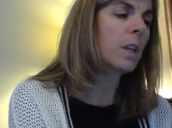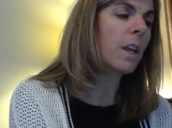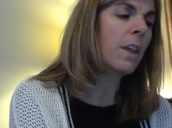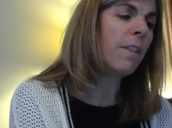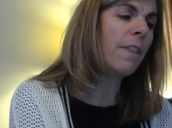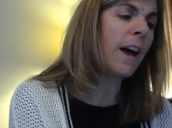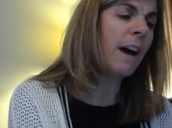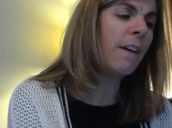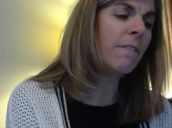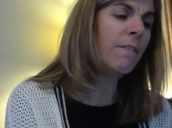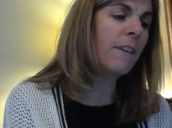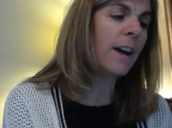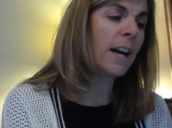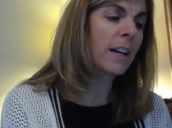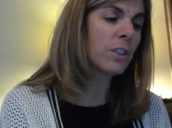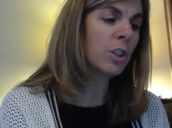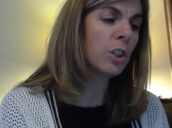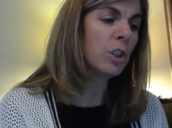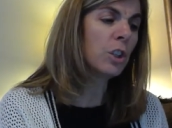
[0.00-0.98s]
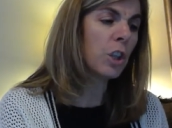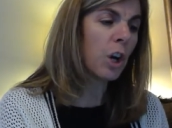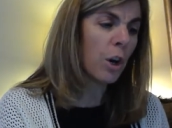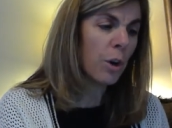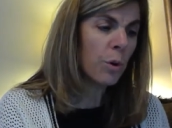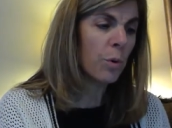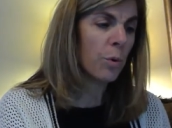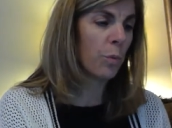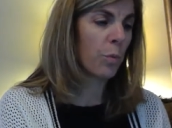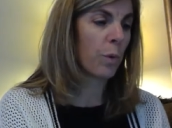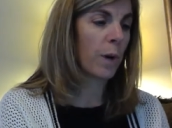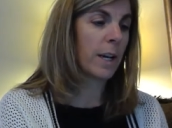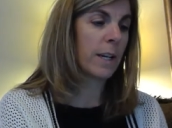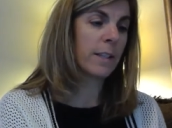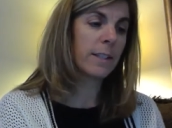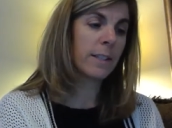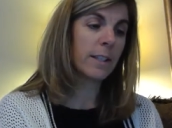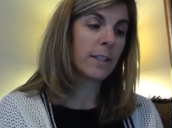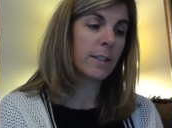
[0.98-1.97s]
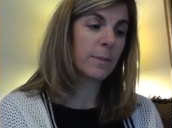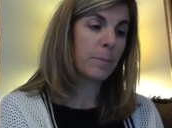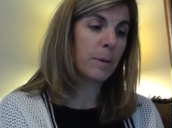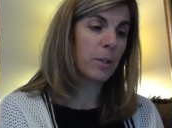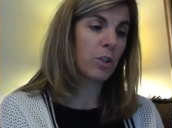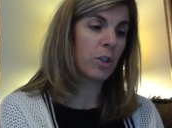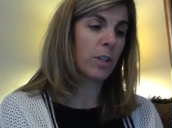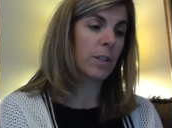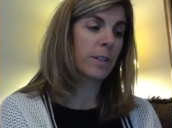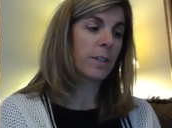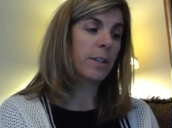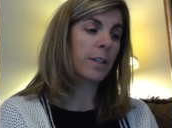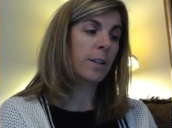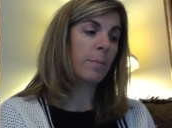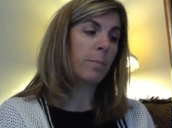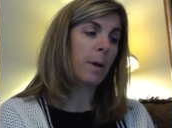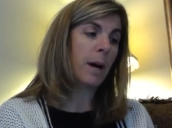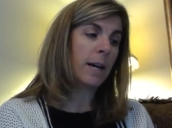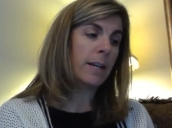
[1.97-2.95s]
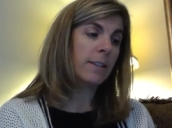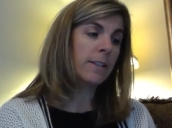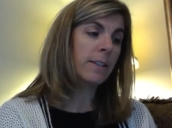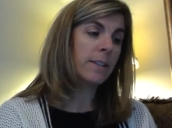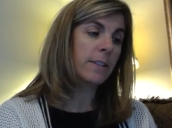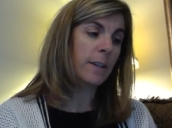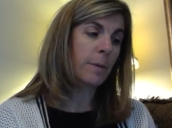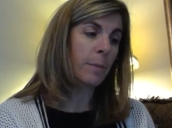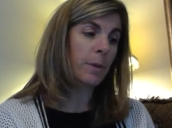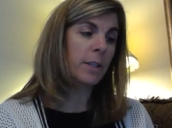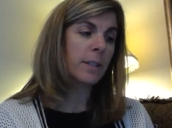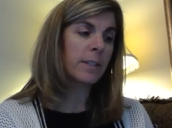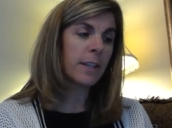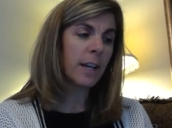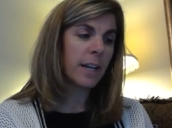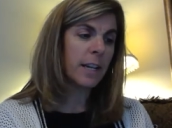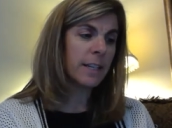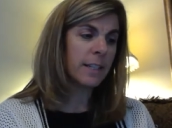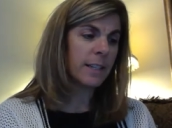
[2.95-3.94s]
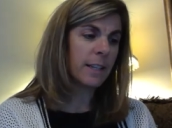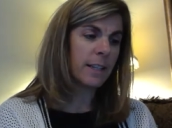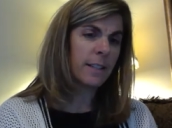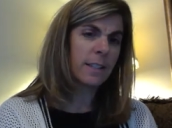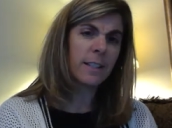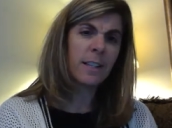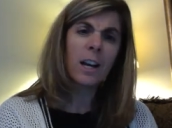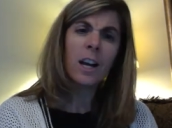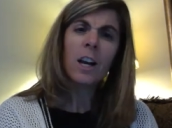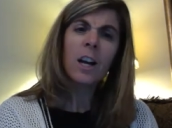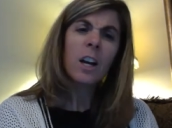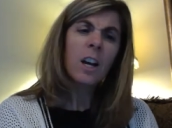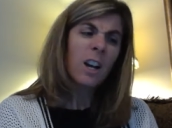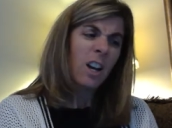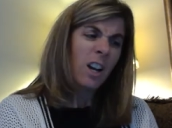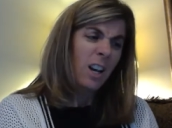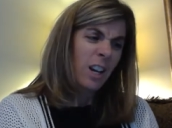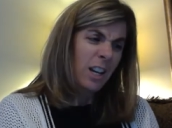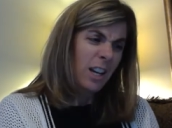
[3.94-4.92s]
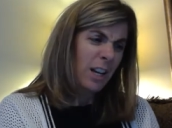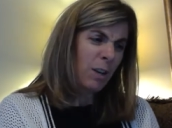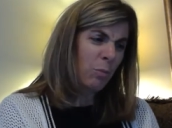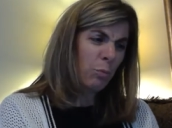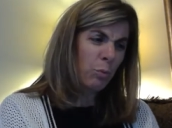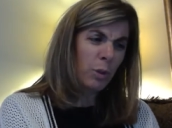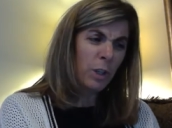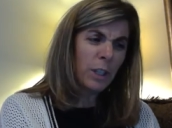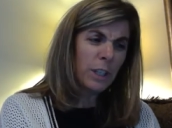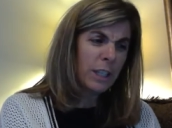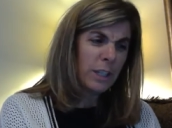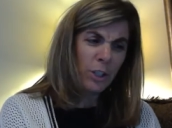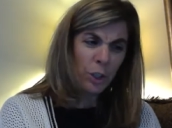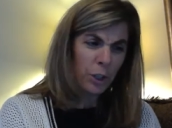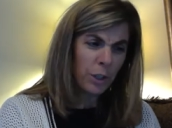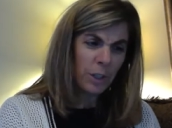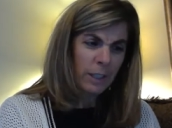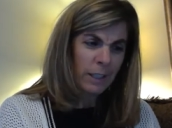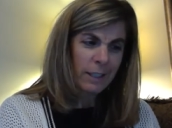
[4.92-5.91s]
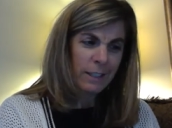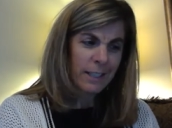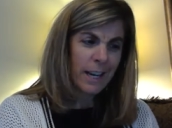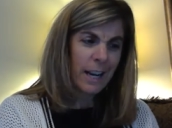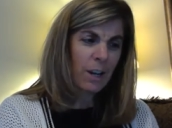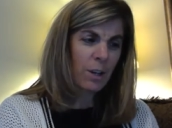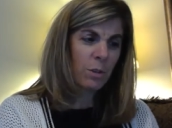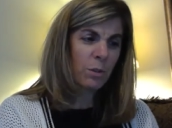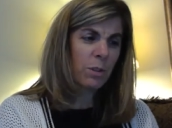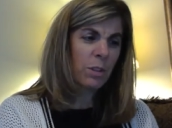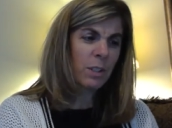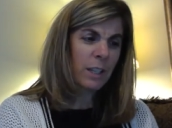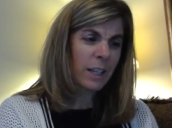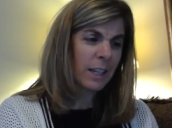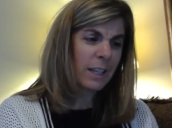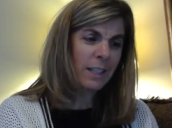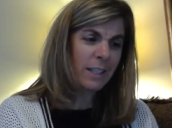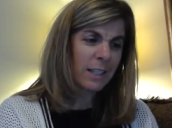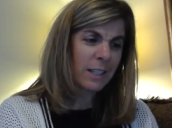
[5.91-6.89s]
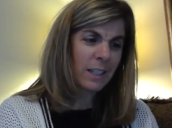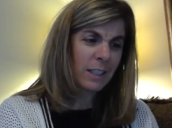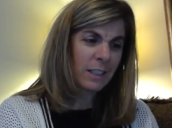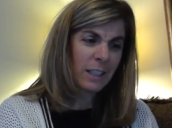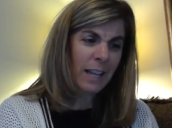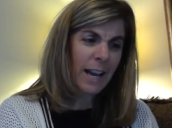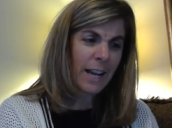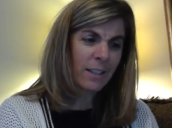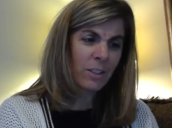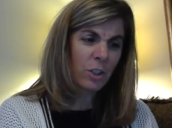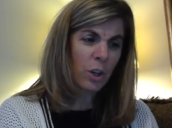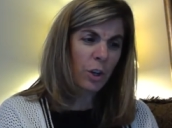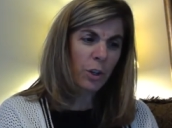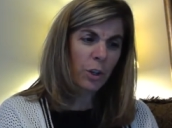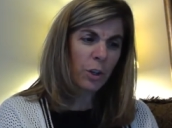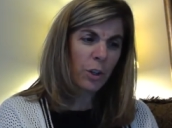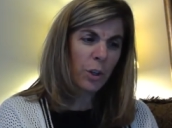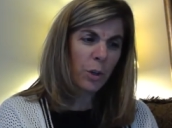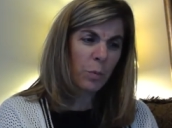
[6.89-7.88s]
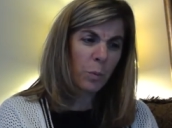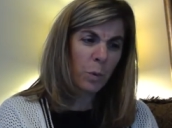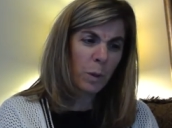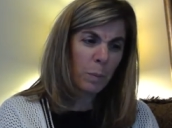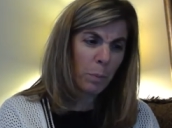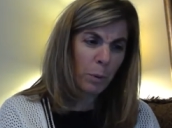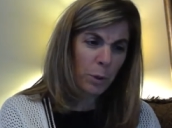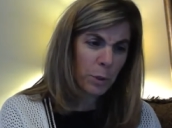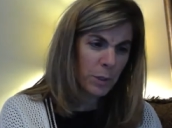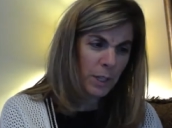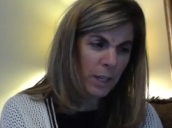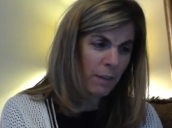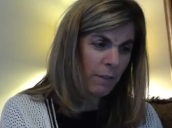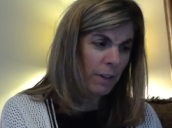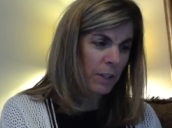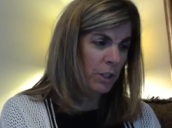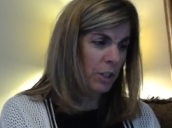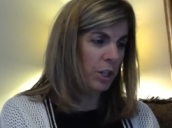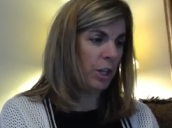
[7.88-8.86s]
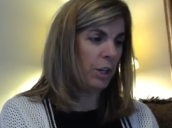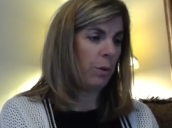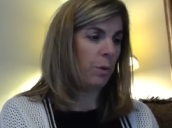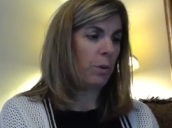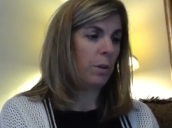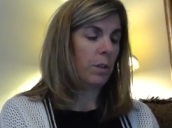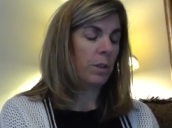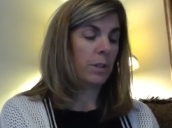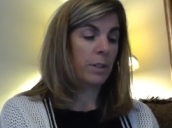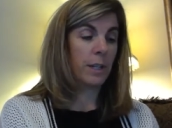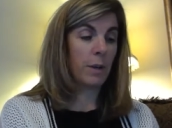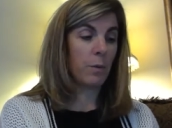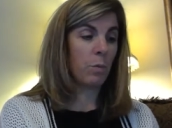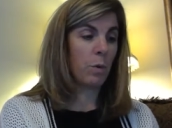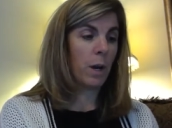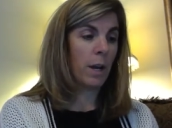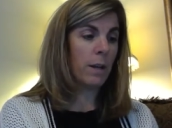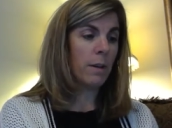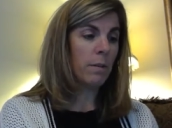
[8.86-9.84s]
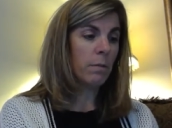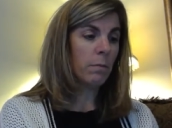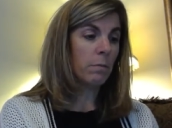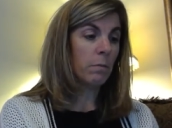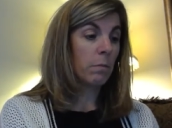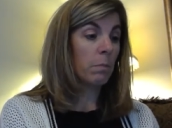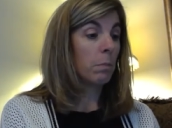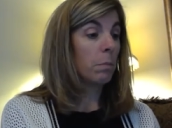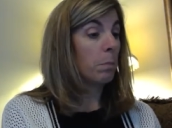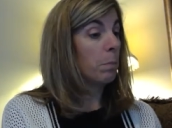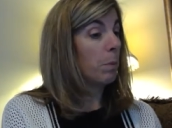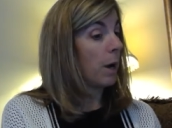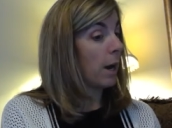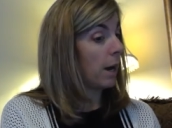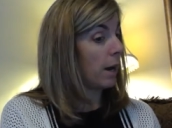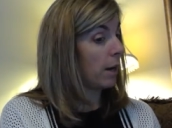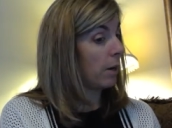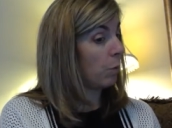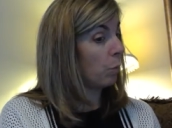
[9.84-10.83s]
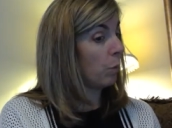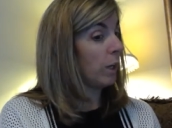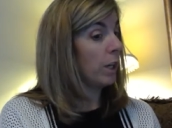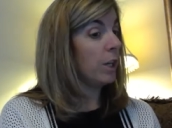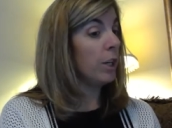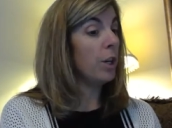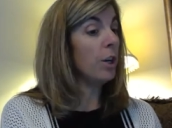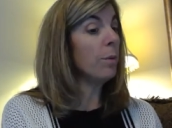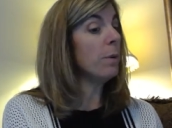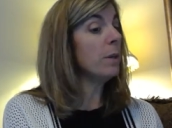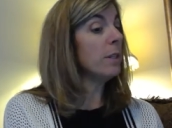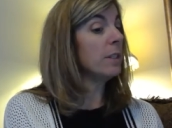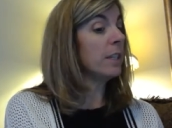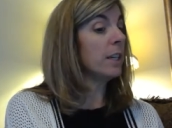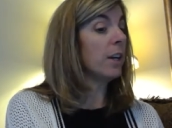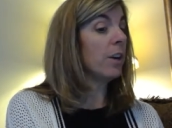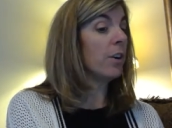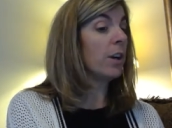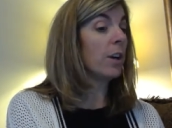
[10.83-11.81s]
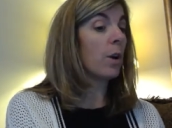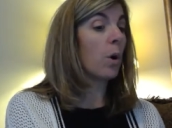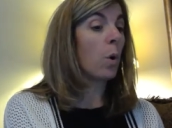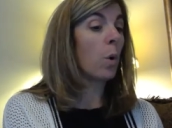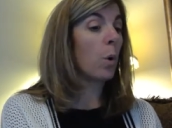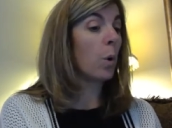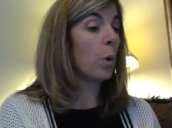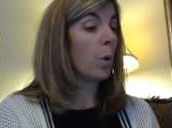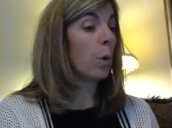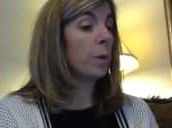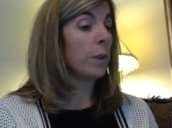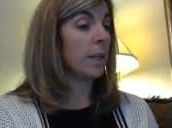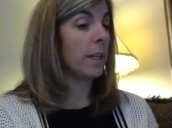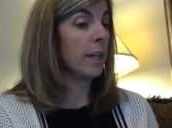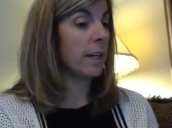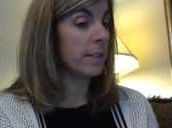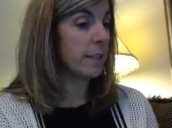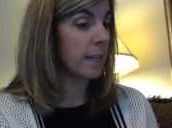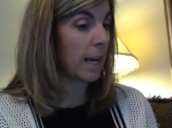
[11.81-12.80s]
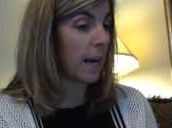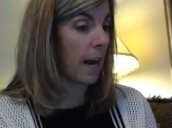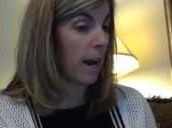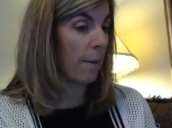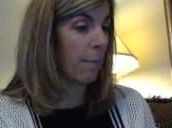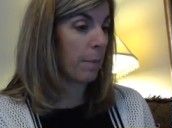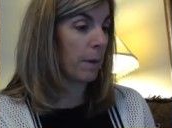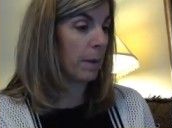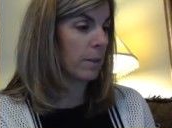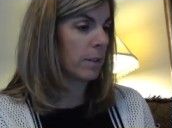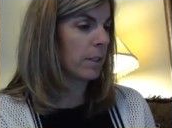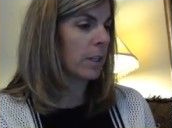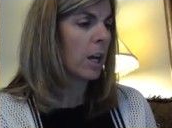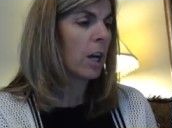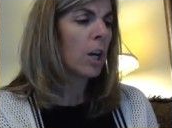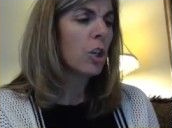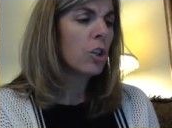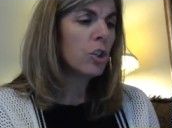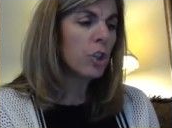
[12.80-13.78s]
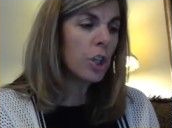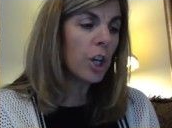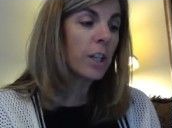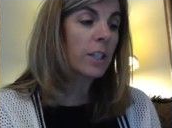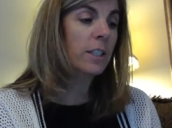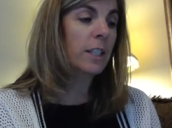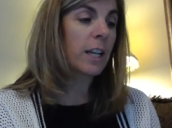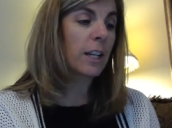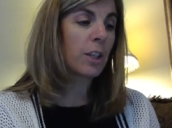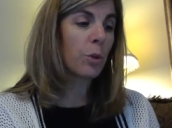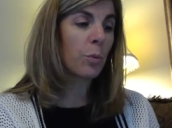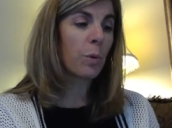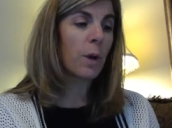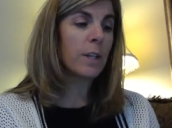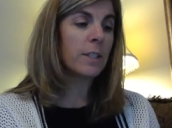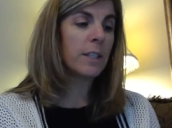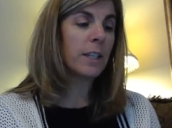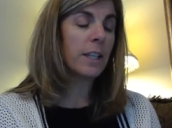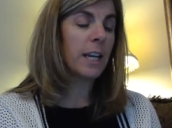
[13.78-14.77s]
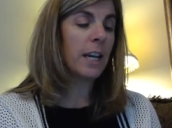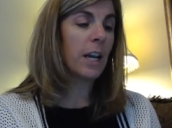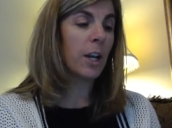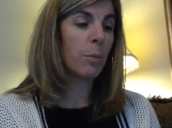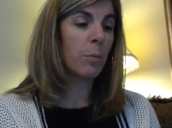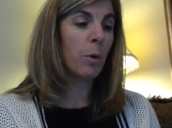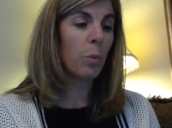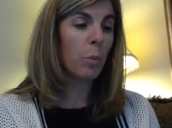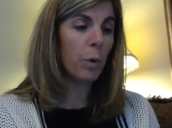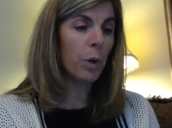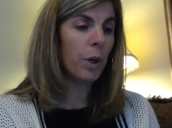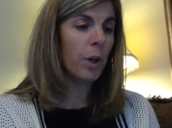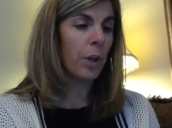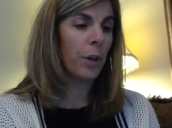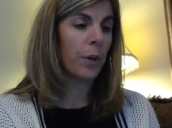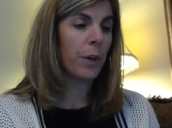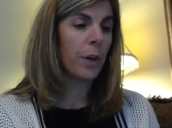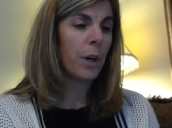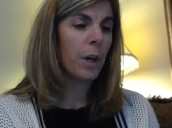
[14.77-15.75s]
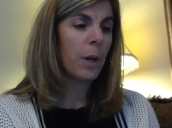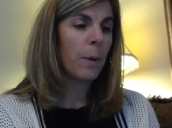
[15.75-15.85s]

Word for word: That fact alone raised suspicions in the minds of some of the scientists. It really certainly sounds like it's going to last longer than we perceive it to, said one. But we humans hear it only as it happens, just like the rest of the animal world.